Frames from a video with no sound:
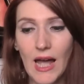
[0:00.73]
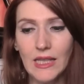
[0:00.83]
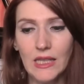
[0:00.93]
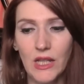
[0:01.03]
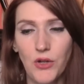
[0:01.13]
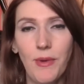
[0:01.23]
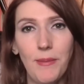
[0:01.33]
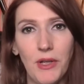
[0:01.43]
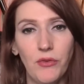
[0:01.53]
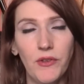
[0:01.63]
Hello, my
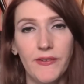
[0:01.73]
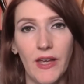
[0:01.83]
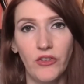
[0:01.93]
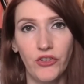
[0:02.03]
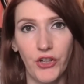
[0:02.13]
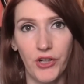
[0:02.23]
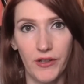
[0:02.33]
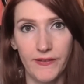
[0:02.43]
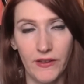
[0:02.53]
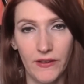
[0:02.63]
beautiful
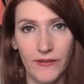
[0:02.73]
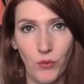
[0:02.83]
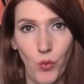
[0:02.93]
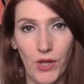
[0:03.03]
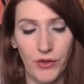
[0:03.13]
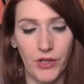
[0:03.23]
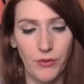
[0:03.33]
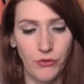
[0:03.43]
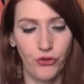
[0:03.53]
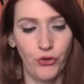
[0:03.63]
Sagittariuses.
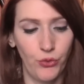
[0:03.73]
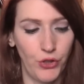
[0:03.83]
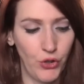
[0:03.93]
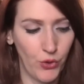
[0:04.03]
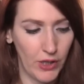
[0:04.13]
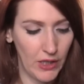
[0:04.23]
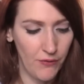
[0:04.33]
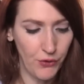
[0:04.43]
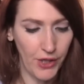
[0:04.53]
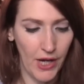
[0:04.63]
Welcome to your
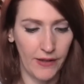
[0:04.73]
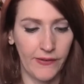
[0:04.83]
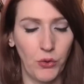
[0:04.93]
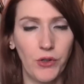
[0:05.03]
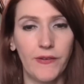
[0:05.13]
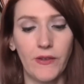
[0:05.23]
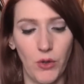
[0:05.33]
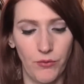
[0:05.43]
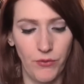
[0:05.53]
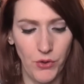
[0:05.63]
love forecast
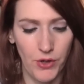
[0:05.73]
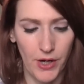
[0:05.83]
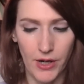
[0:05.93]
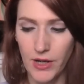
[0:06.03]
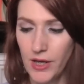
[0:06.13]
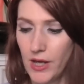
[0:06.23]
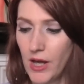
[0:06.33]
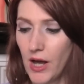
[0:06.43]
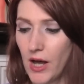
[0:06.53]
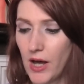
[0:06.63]
horoscope for
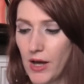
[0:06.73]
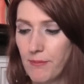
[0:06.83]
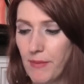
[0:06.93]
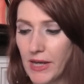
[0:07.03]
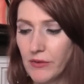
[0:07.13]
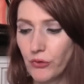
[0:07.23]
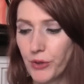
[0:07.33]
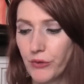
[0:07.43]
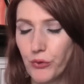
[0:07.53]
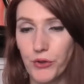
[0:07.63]
uh, May
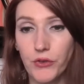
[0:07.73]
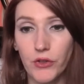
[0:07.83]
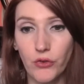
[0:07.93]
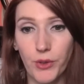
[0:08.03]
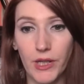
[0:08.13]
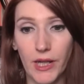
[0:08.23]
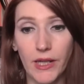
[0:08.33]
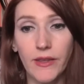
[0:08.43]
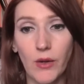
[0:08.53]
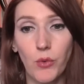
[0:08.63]
24th to the
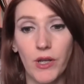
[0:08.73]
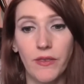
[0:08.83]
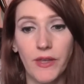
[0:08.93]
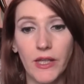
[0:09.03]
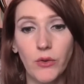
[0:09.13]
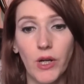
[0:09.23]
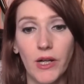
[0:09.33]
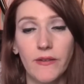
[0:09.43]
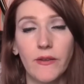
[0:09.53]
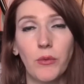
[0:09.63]
29th. I want to thank you
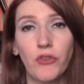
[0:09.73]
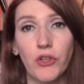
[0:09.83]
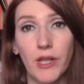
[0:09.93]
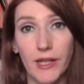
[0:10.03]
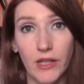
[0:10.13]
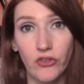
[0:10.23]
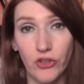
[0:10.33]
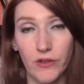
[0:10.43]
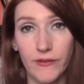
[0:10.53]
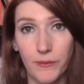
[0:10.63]
guys so much for liking,
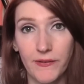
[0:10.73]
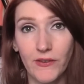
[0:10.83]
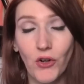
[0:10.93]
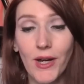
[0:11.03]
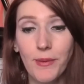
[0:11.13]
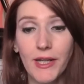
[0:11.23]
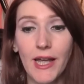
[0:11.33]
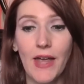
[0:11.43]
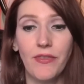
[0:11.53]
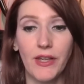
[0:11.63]
sharing, subscribing,
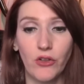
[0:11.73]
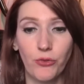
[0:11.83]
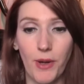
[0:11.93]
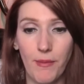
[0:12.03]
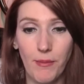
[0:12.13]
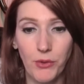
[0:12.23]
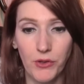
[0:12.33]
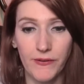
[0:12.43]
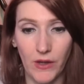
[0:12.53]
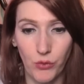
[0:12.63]
and thank you to my
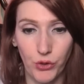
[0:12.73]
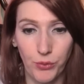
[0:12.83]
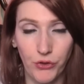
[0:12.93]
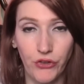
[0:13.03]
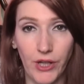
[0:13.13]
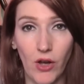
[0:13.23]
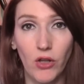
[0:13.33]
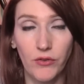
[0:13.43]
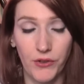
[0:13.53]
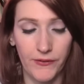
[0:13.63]
members. I really appreciate
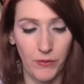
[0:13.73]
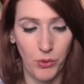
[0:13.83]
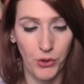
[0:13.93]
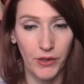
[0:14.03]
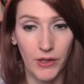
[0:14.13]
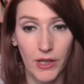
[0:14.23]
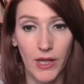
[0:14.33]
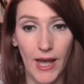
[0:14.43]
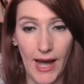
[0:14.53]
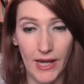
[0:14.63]
all of your support.
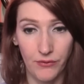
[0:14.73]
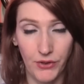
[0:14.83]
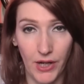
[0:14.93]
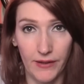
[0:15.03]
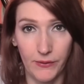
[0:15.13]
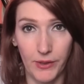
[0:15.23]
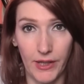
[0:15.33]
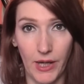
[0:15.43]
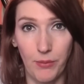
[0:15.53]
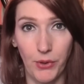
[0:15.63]
And if you guys would
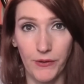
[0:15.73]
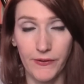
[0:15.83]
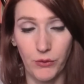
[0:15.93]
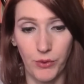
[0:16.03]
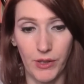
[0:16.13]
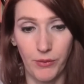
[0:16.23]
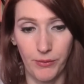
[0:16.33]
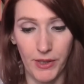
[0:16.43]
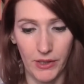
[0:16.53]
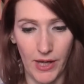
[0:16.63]
like a personal reading with
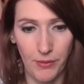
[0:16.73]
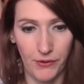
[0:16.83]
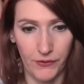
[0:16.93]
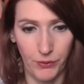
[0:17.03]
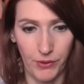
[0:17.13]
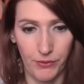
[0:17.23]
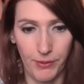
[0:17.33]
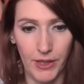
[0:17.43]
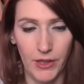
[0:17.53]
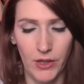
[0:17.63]
me, a live personal reading with
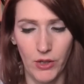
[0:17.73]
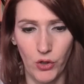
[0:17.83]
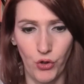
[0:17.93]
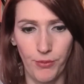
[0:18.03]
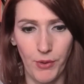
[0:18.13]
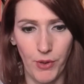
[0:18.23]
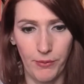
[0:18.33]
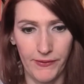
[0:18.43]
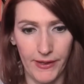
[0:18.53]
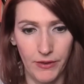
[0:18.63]
me, go to my
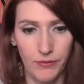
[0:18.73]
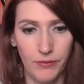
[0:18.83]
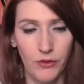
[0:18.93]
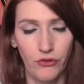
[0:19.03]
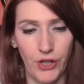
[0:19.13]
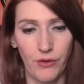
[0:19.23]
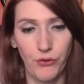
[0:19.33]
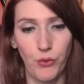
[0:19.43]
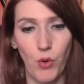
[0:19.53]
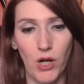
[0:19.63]
website,
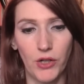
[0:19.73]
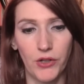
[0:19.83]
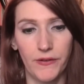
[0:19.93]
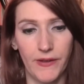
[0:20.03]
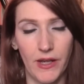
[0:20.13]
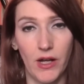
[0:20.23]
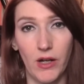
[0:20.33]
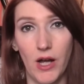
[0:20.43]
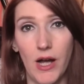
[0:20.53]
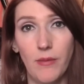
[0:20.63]

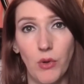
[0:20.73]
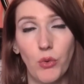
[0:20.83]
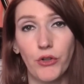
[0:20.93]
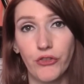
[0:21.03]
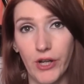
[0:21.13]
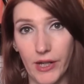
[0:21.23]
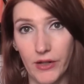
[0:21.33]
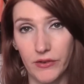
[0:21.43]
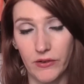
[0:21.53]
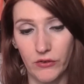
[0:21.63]
jenniferwalkerzen.com, or check
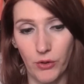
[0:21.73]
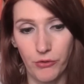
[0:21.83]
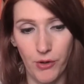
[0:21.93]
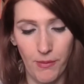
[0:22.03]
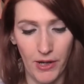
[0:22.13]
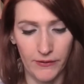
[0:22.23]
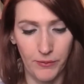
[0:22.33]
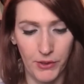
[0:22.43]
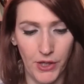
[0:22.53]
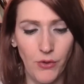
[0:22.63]
out the description box
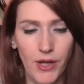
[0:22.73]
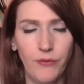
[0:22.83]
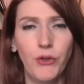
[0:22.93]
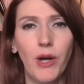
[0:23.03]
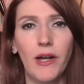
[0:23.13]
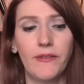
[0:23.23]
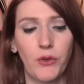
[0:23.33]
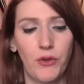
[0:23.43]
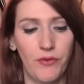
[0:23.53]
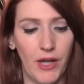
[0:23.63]
below. And if you guys
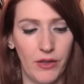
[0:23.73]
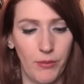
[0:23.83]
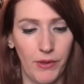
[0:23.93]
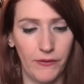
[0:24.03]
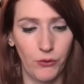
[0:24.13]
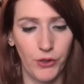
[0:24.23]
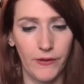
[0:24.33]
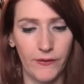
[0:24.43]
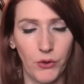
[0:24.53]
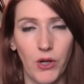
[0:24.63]
are a fan of the
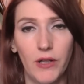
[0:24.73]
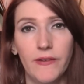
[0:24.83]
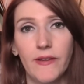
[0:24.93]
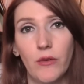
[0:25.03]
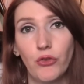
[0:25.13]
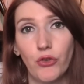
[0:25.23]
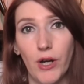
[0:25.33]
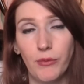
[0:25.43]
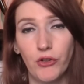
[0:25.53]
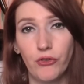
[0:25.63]
mysteries or unsolved true
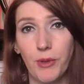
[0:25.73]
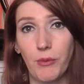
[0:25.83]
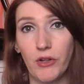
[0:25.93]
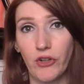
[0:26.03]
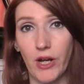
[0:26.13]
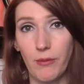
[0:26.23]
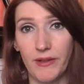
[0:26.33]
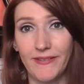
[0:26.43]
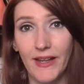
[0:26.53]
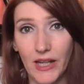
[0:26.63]
crime stories, you may want to check out my
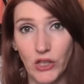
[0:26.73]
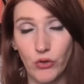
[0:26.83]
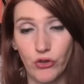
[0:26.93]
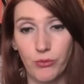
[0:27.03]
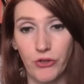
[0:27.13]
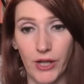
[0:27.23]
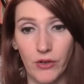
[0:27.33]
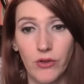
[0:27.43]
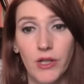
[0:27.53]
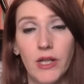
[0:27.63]
second YouTube channel,